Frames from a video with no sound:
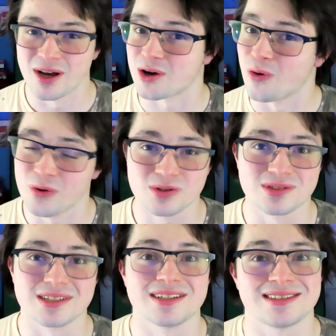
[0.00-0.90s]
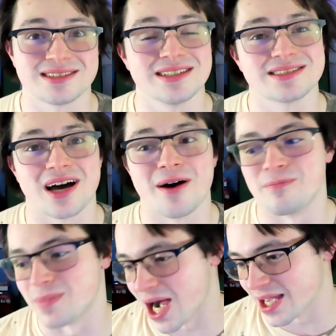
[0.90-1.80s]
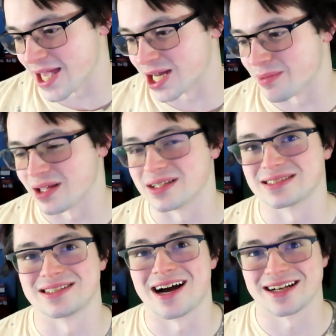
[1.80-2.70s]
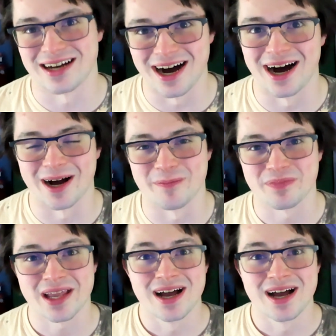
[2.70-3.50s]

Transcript: according to the listings of myanimelist.com.